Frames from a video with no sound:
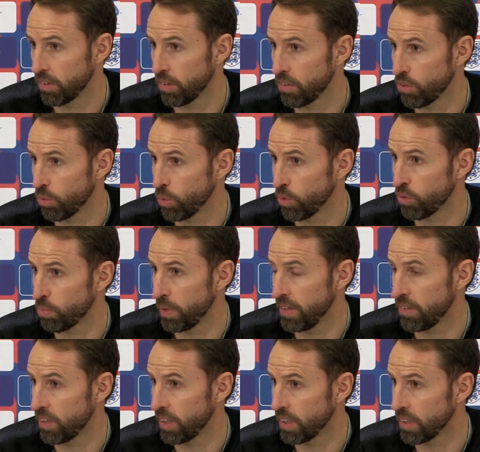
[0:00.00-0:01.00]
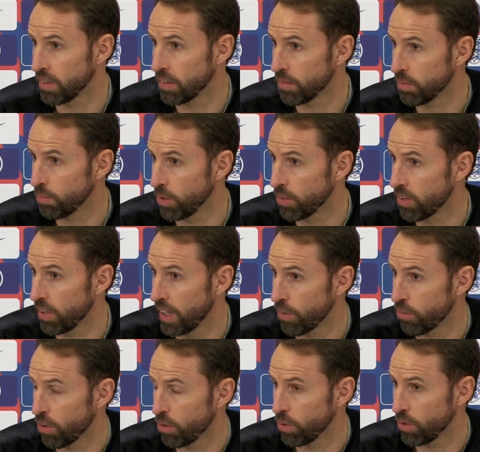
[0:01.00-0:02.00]
towards beating
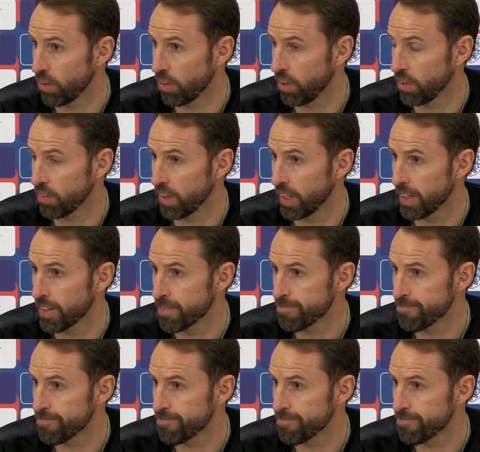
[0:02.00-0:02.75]
Montenegro on Thursday.